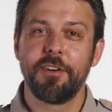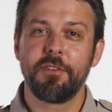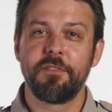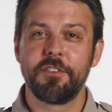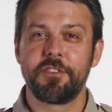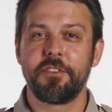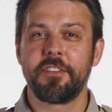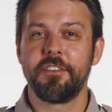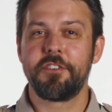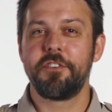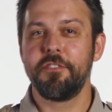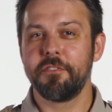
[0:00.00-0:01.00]
We've enjoyed the
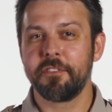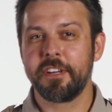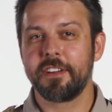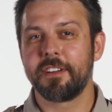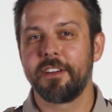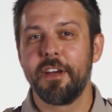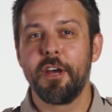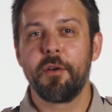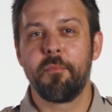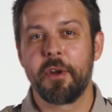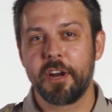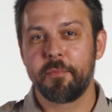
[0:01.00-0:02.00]
shootery,
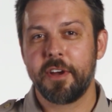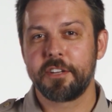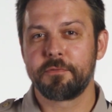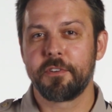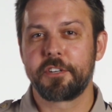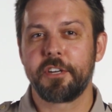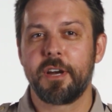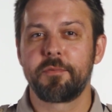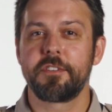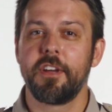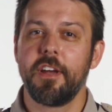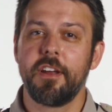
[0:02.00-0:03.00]
merit badge workshops,